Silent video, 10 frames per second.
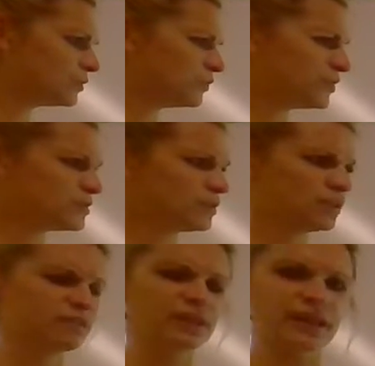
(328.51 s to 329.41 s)
there's only
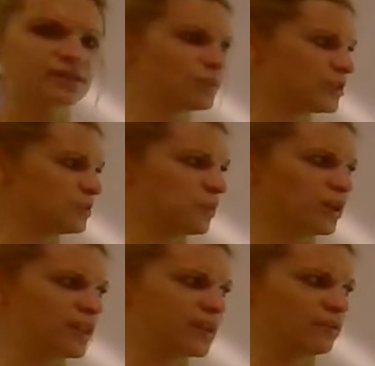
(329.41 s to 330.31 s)
3 there, so I should put it
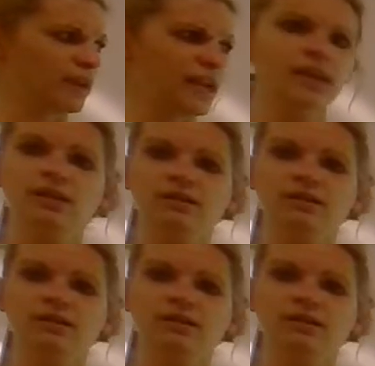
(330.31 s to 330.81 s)
here, right?